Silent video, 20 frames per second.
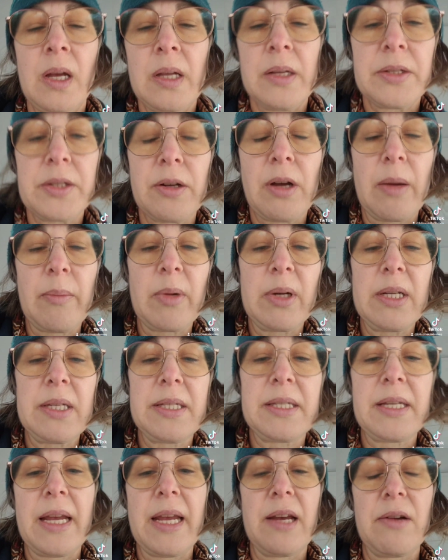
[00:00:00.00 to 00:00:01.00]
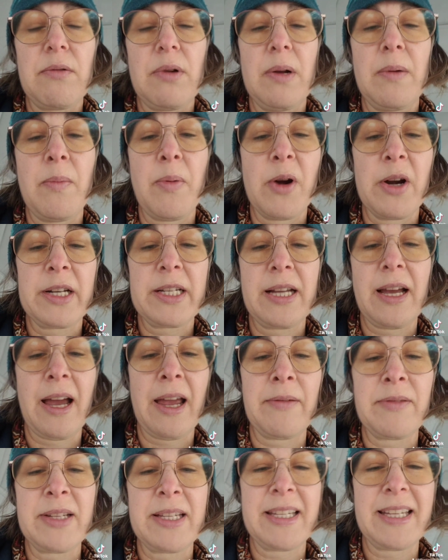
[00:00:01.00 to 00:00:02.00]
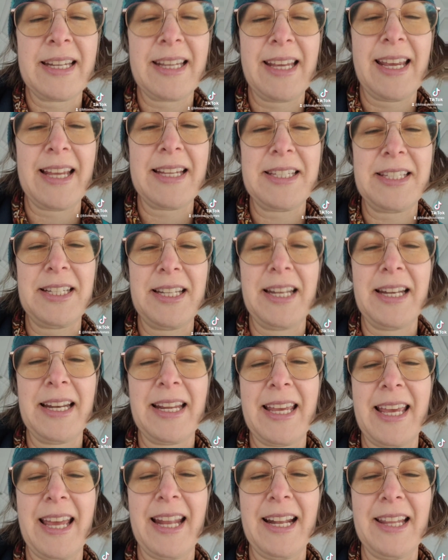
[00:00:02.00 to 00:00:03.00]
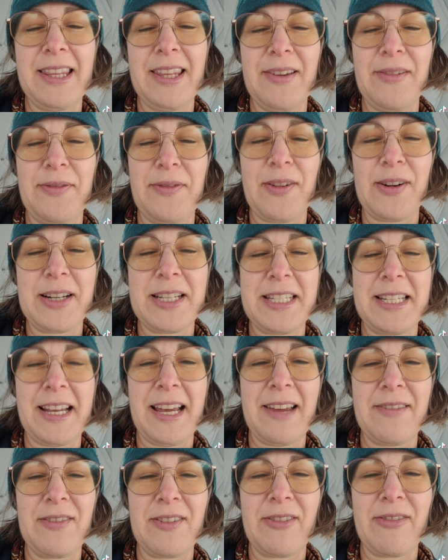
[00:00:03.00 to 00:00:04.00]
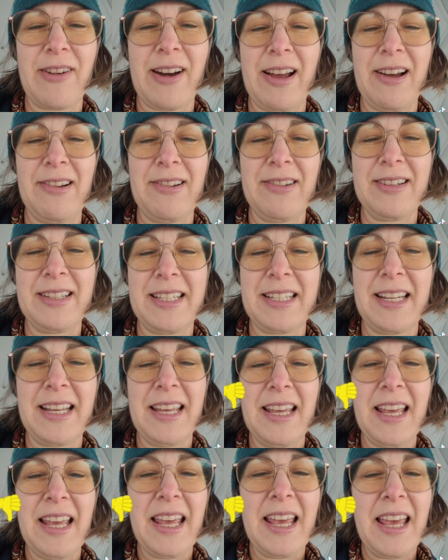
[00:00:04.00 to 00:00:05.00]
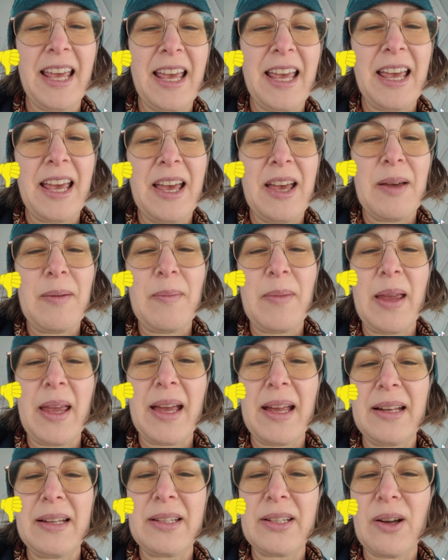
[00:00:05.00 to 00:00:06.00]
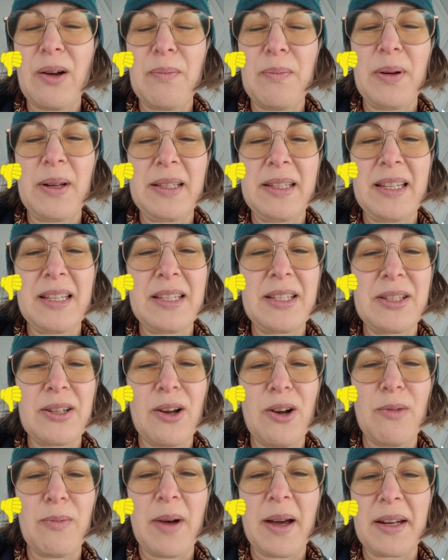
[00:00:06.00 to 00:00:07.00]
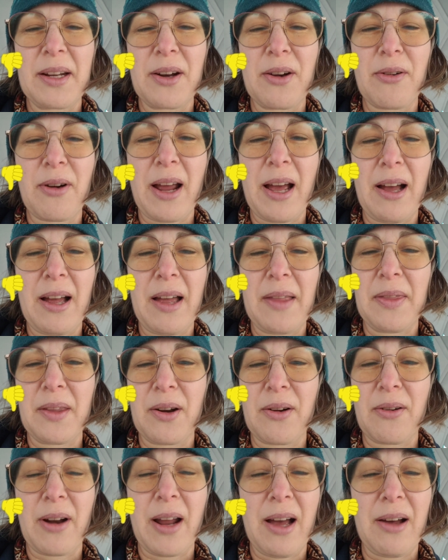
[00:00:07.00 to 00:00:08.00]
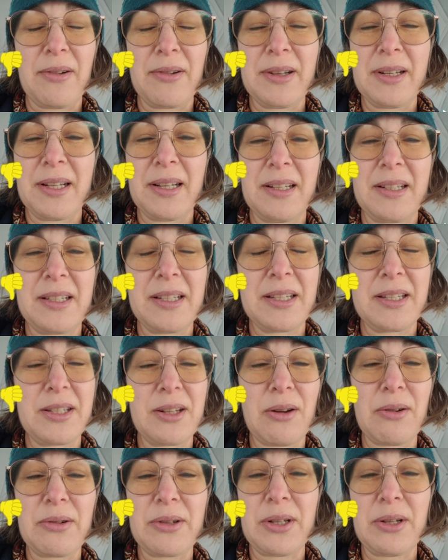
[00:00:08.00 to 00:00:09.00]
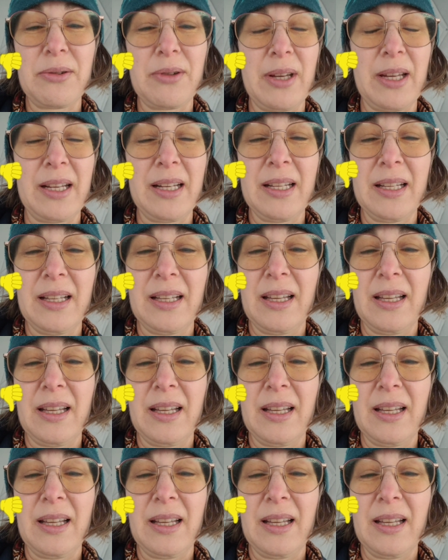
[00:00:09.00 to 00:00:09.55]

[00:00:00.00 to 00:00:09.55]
So I'm going to say it one more time just in case you didn't get it the first time around. Man, don't put this dome on the ground. Just don't do it.